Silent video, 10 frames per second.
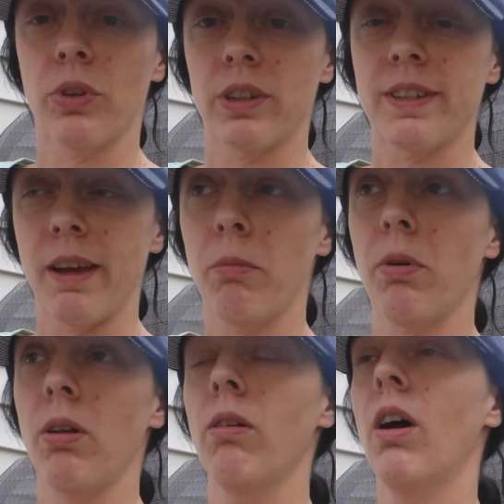for
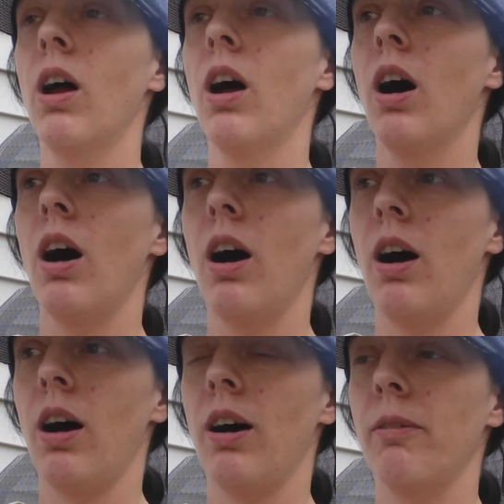example.
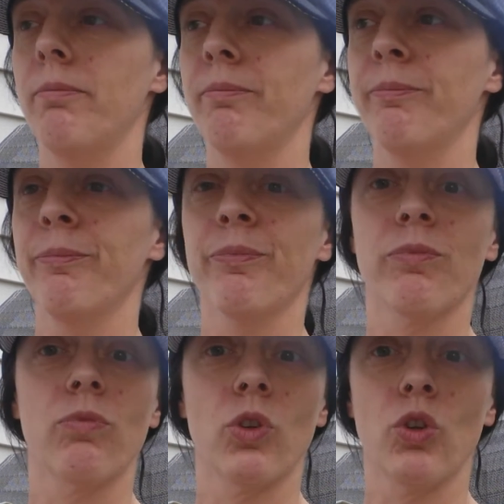Um,
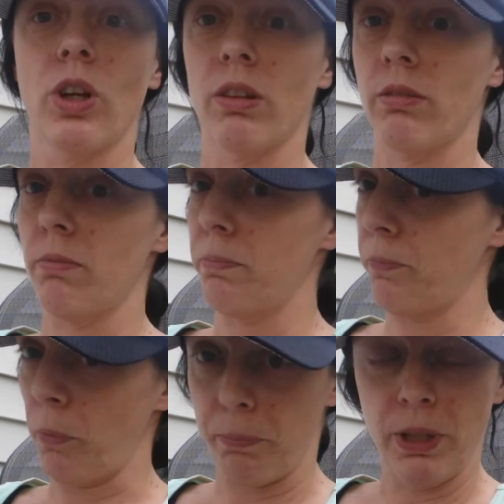you can
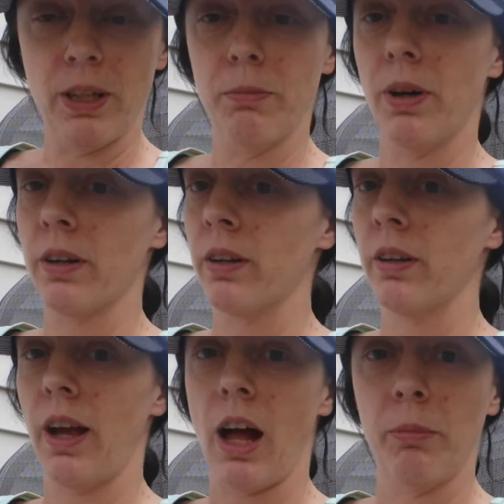from peanut butter,
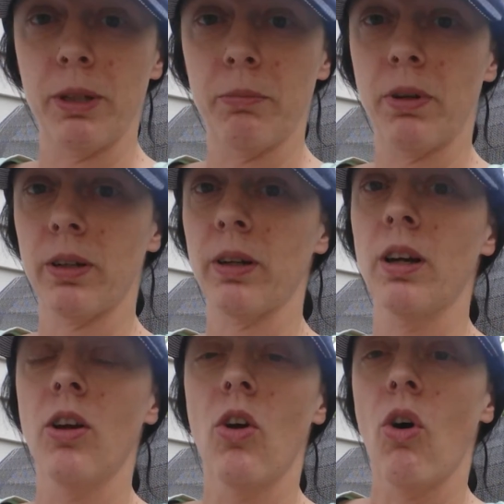almond butter,
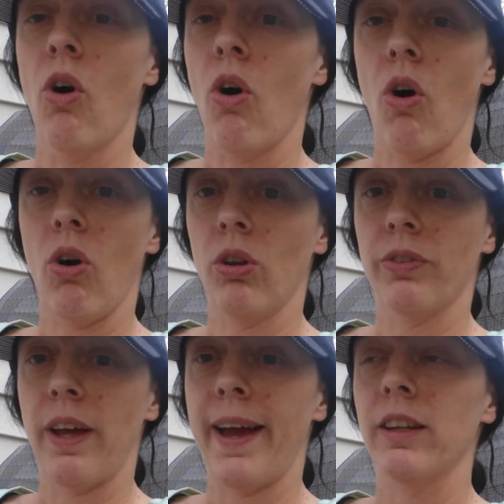all
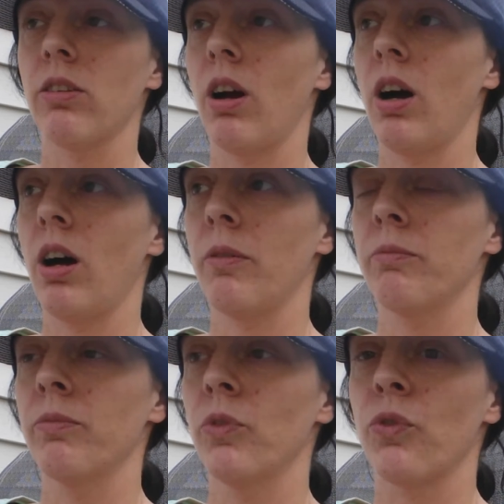of that.
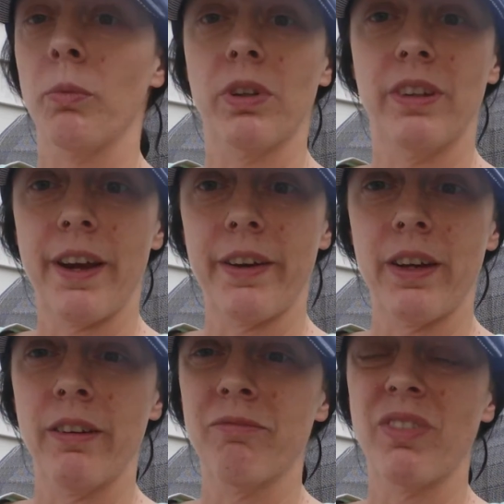Um, from the
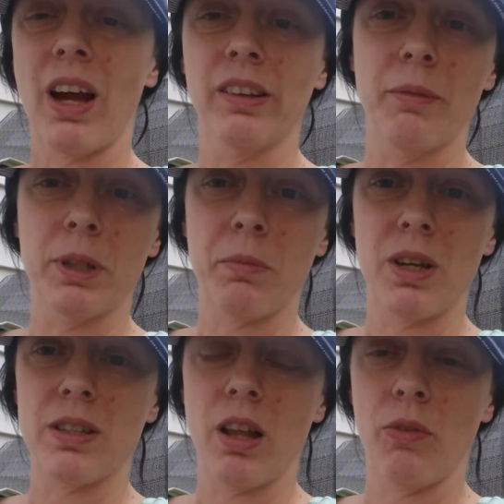dairy, I limit
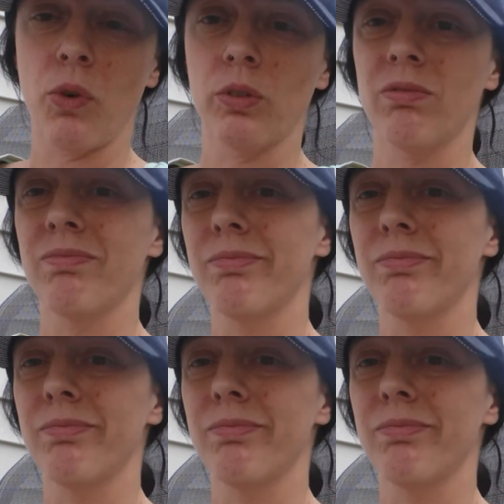myself on